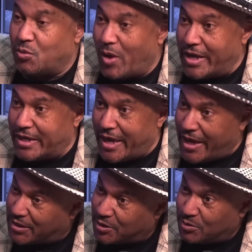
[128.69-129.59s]
the White
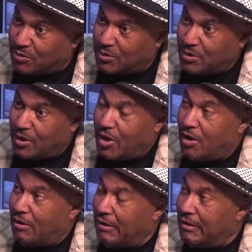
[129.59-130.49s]
Castle
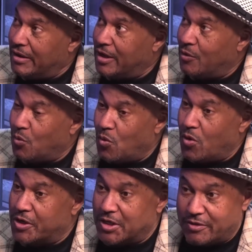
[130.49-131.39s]
on
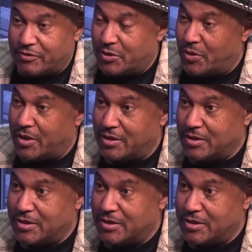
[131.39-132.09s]
Warren and Livernois.